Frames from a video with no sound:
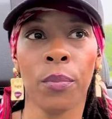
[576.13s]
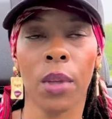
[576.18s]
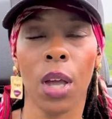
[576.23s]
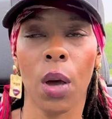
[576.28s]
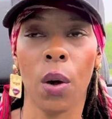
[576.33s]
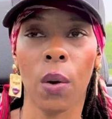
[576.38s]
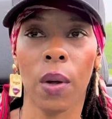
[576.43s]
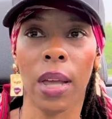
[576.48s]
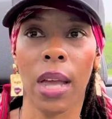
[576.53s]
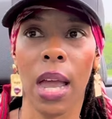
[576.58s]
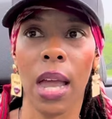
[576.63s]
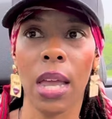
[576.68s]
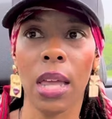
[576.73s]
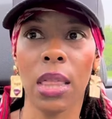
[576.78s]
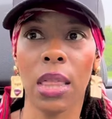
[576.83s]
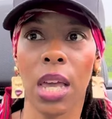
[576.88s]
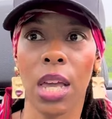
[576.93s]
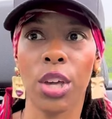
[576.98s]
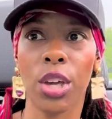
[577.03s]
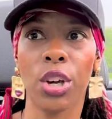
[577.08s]
Okay.
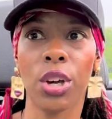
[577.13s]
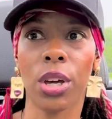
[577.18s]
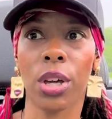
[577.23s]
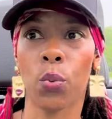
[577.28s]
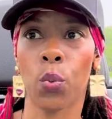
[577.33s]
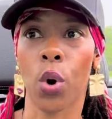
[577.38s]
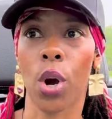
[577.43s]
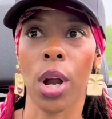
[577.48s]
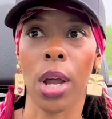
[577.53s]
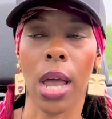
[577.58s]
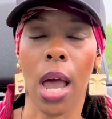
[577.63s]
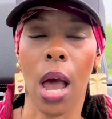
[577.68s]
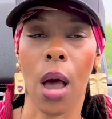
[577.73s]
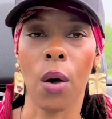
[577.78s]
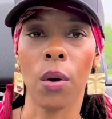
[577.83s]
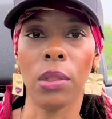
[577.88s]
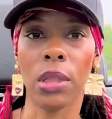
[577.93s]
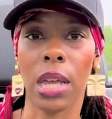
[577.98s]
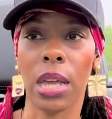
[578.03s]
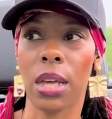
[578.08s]
They could work
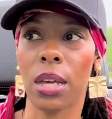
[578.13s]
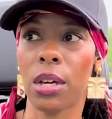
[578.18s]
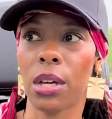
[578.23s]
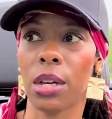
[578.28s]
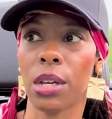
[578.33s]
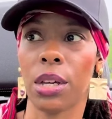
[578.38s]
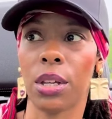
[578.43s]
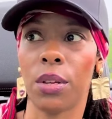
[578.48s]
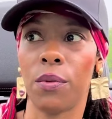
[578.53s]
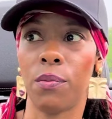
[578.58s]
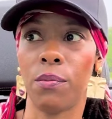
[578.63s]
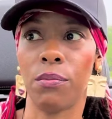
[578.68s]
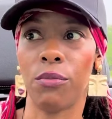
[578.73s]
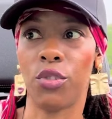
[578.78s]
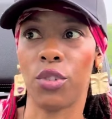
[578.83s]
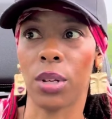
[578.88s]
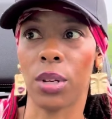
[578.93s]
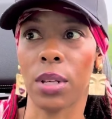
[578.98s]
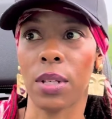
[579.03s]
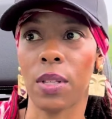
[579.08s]
out. They could
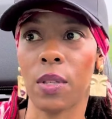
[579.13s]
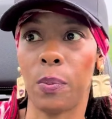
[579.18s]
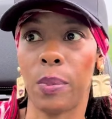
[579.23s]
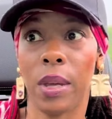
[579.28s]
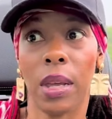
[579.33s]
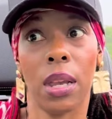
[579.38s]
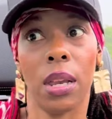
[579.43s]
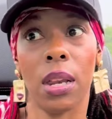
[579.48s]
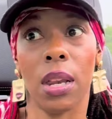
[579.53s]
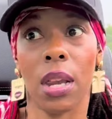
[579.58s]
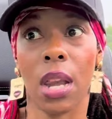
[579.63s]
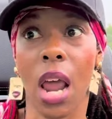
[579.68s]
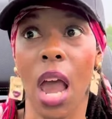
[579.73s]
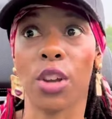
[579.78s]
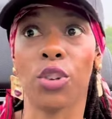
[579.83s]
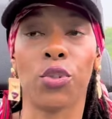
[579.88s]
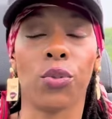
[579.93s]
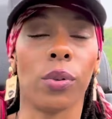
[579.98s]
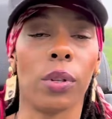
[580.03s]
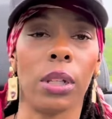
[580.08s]
just be
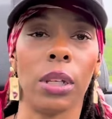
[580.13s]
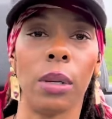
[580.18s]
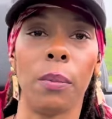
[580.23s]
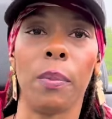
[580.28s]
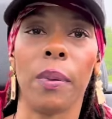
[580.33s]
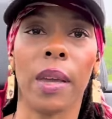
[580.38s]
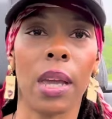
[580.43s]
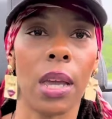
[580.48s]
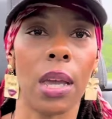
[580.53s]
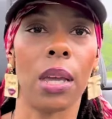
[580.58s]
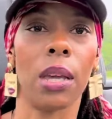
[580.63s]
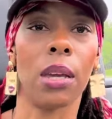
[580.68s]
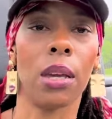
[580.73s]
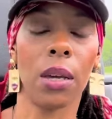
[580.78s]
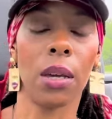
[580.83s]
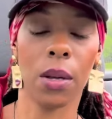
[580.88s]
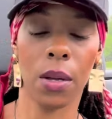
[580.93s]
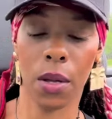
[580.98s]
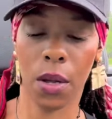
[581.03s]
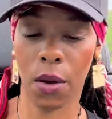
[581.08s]
naturally
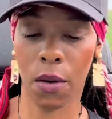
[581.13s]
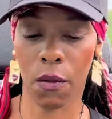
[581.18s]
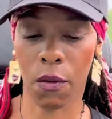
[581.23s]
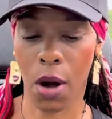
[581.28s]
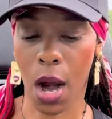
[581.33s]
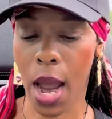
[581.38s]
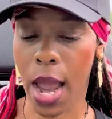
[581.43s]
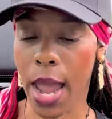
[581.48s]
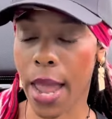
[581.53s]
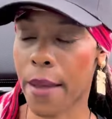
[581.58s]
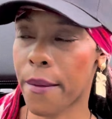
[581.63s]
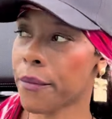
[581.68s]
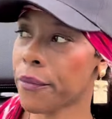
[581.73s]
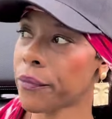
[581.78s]
big, right?